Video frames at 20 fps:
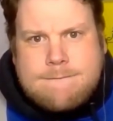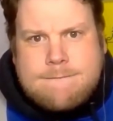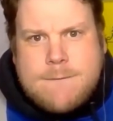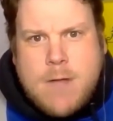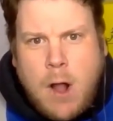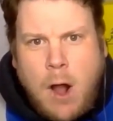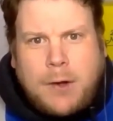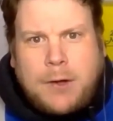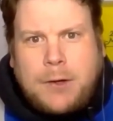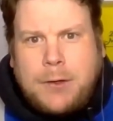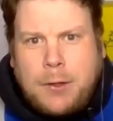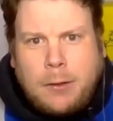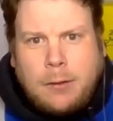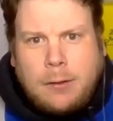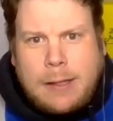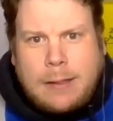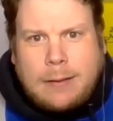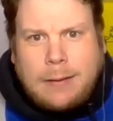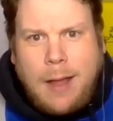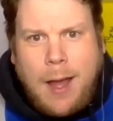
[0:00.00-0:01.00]
Caught an
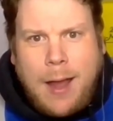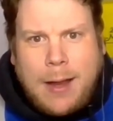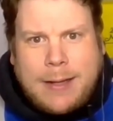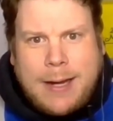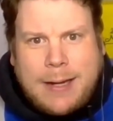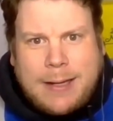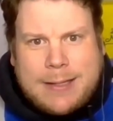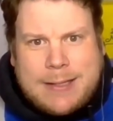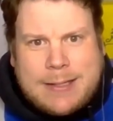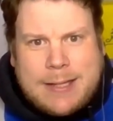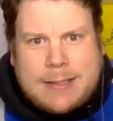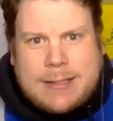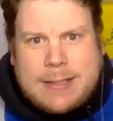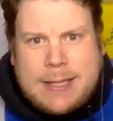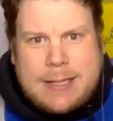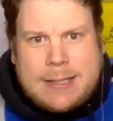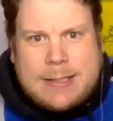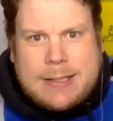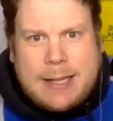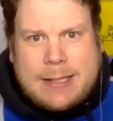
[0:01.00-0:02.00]
early line at a
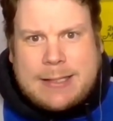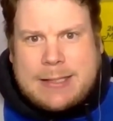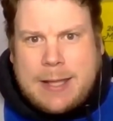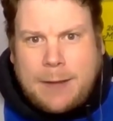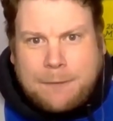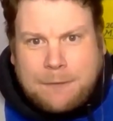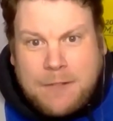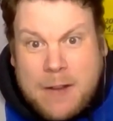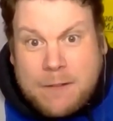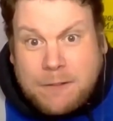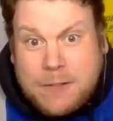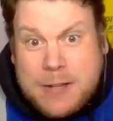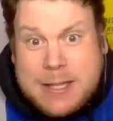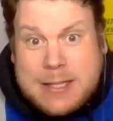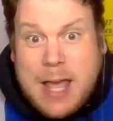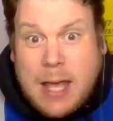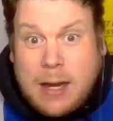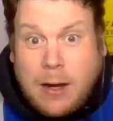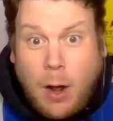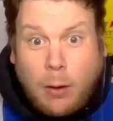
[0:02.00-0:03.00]
66. The 50s
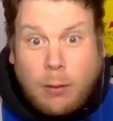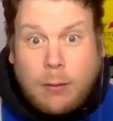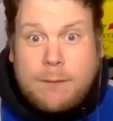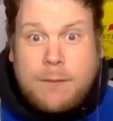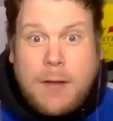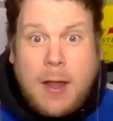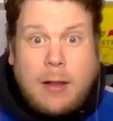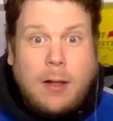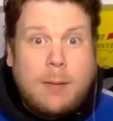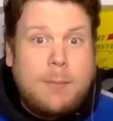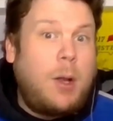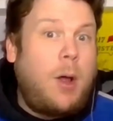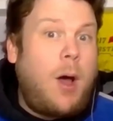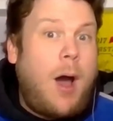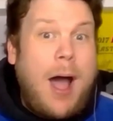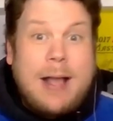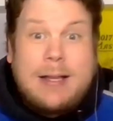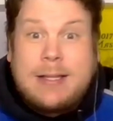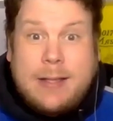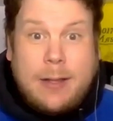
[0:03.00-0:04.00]
that are available,
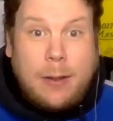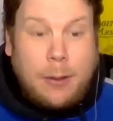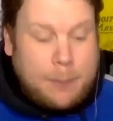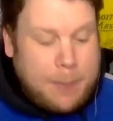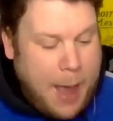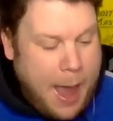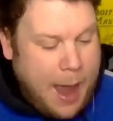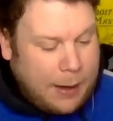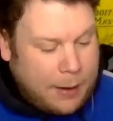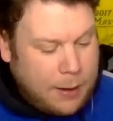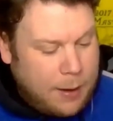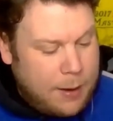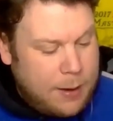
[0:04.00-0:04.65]
I still back.